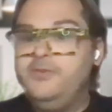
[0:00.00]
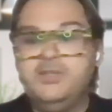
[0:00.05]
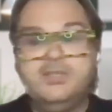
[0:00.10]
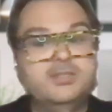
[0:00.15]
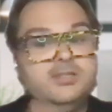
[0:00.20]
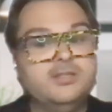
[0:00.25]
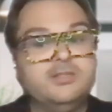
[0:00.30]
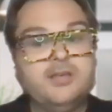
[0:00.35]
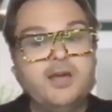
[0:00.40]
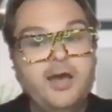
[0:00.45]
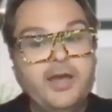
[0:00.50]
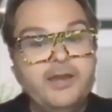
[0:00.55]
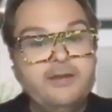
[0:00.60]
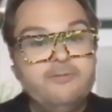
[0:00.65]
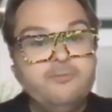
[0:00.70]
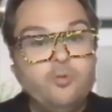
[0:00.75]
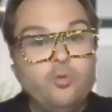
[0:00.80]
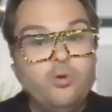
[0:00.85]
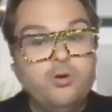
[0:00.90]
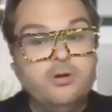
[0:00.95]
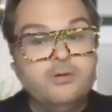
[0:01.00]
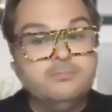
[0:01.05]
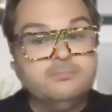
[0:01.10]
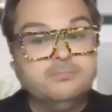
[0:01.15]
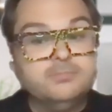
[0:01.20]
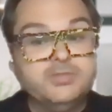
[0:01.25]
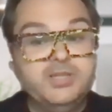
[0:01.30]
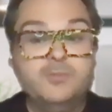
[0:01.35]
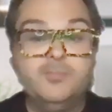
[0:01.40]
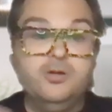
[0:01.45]
isn't designed for
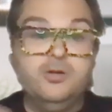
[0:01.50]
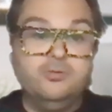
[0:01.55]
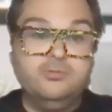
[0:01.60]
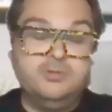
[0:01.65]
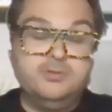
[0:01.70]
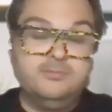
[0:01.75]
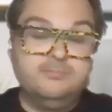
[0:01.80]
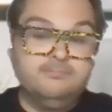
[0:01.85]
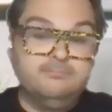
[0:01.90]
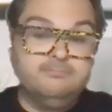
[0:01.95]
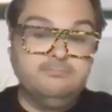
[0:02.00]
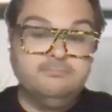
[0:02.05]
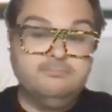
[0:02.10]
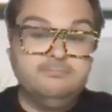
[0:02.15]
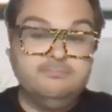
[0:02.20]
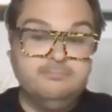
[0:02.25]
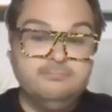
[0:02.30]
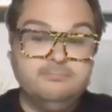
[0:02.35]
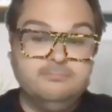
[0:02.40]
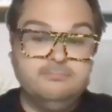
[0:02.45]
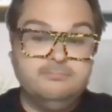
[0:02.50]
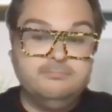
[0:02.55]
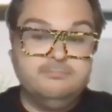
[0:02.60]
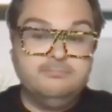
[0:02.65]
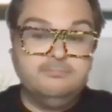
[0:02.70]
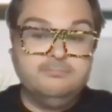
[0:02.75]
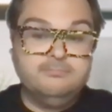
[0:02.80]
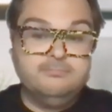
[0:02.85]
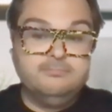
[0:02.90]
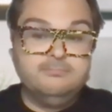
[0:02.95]
demos.
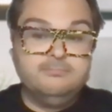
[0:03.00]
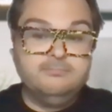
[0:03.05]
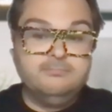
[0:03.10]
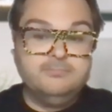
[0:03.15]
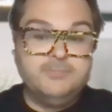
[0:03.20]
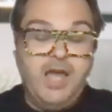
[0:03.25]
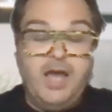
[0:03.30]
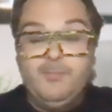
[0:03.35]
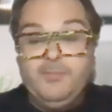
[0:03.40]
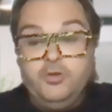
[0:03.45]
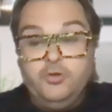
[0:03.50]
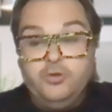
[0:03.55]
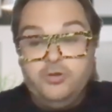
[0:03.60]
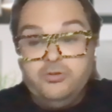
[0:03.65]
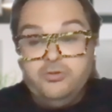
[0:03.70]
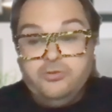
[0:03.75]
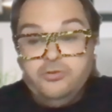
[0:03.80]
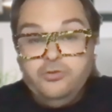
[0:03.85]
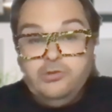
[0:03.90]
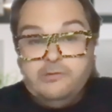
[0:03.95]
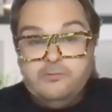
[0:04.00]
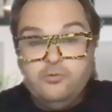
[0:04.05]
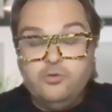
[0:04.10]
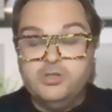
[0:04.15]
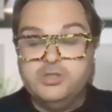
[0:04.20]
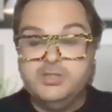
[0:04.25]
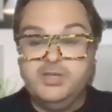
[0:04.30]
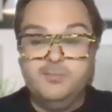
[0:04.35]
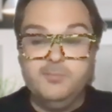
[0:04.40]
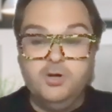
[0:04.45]
I mean, you could use it for a
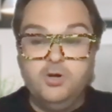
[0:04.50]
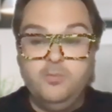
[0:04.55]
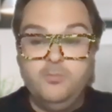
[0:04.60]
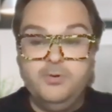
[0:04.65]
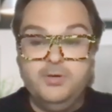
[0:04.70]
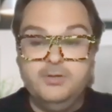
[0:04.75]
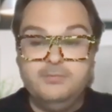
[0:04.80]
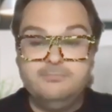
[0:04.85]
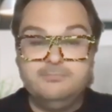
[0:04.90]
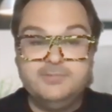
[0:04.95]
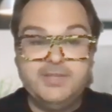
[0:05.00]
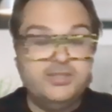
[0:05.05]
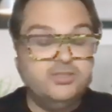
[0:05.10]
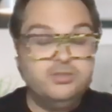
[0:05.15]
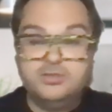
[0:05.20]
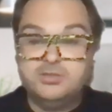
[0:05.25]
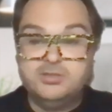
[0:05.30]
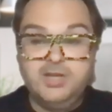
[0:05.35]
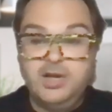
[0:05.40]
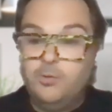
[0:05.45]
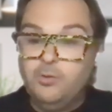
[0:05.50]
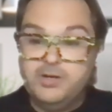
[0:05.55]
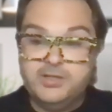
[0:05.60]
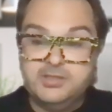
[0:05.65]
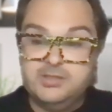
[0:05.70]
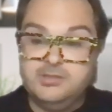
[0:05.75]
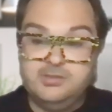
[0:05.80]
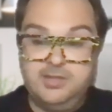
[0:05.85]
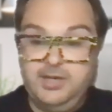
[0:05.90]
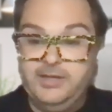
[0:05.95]
demo, but that's just not what it's
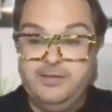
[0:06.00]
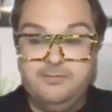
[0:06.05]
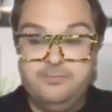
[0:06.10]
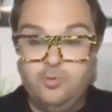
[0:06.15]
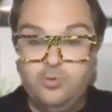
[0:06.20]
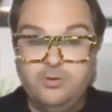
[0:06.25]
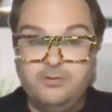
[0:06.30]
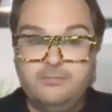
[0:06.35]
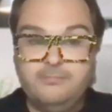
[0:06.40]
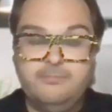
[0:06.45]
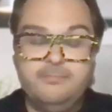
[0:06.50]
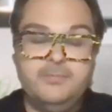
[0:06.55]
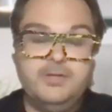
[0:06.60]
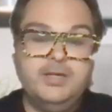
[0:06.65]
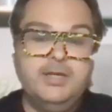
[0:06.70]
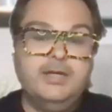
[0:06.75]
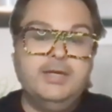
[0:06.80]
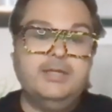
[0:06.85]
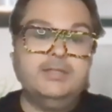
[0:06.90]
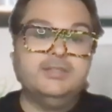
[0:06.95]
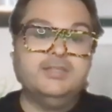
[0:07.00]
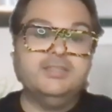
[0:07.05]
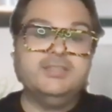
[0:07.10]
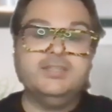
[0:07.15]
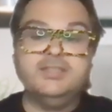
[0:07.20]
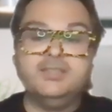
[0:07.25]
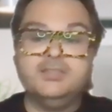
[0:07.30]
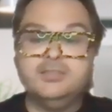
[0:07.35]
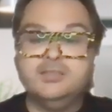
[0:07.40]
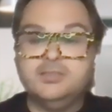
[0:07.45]
designed for. This
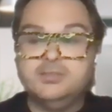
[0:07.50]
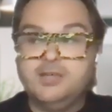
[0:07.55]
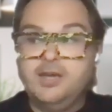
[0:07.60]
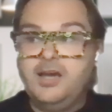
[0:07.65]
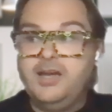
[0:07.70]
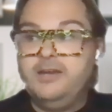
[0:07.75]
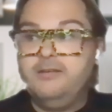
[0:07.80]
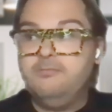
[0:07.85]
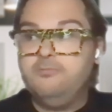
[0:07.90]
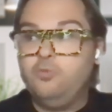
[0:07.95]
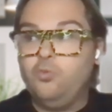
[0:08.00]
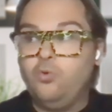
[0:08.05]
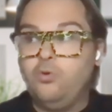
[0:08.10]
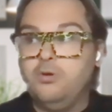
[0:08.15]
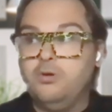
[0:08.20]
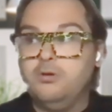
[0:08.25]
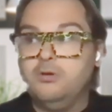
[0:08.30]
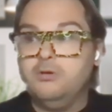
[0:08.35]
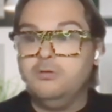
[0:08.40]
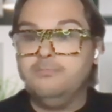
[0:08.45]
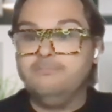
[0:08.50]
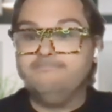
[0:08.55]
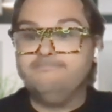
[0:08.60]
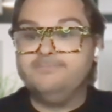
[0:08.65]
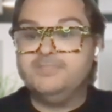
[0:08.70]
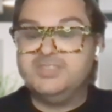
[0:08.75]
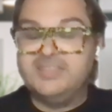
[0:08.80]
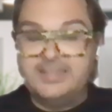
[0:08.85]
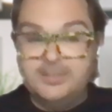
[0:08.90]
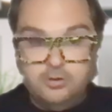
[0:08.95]
isn't designed for
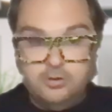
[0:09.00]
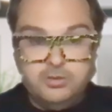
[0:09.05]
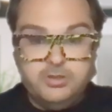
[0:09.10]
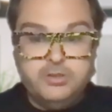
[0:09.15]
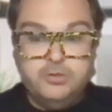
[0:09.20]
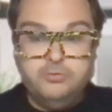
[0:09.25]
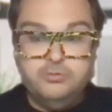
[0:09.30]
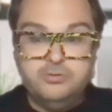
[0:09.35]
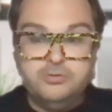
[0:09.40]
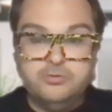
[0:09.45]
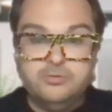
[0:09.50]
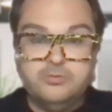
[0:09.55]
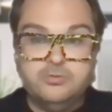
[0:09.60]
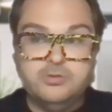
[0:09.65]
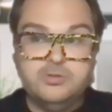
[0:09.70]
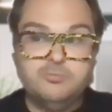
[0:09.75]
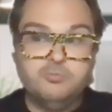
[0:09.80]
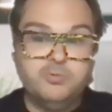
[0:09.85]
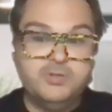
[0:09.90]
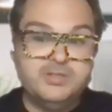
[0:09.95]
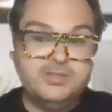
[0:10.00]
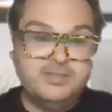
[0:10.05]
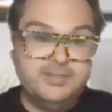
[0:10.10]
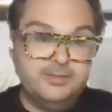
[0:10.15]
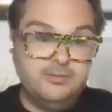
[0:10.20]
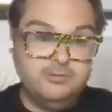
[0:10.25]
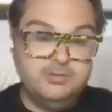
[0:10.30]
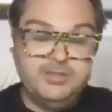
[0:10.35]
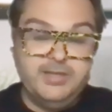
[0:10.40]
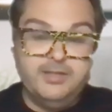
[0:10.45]
single users with
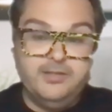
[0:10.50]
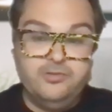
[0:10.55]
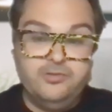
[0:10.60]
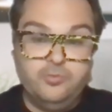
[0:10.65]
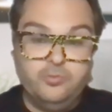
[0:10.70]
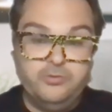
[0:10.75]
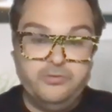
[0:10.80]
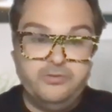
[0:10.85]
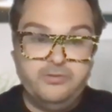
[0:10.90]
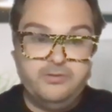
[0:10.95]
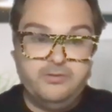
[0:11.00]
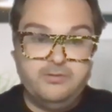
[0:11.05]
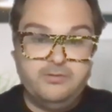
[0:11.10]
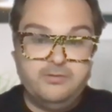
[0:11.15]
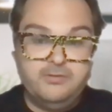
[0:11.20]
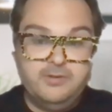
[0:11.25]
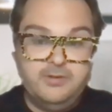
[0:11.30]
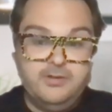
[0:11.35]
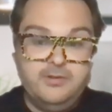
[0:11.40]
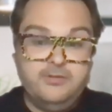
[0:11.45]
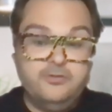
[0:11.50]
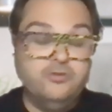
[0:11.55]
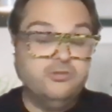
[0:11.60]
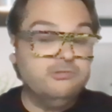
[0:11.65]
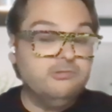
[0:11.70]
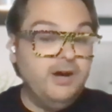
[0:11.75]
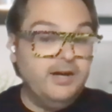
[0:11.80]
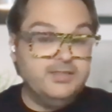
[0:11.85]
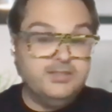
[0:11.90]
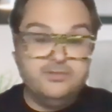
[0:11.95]
single data sources. There's
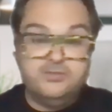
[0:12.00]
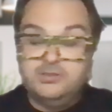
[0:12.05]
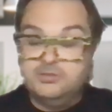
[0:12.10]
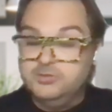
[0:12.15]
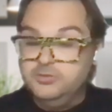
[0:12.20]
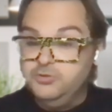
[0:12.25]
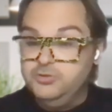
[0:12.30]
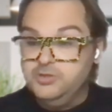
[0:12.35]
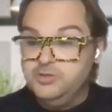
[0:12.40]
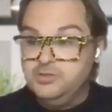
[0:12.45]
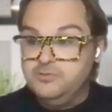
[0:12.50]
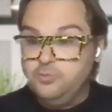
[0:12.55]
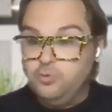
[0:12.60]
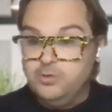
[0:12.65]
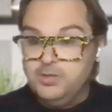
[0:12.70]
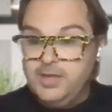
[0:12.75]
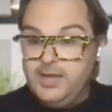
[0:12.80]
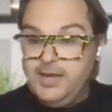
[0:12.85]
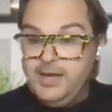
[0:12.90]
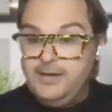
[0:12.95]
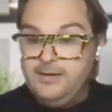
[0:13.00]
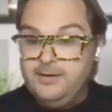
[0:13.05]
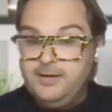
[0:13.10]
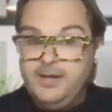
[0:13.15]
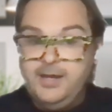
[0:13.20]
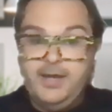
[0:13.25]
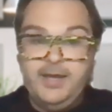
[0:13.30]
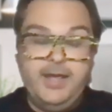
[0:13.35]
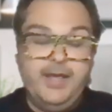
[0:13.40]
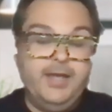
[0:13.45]
lots of solutions for that,
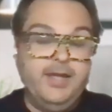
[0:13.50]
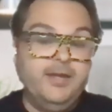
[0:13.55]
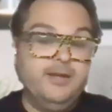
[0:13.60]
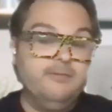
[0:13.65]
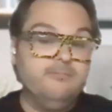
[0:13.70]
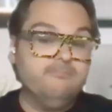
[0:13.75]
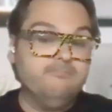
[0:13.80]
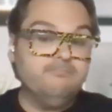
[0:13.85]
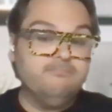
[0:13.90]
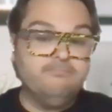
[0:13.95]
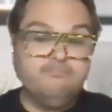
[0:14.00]
and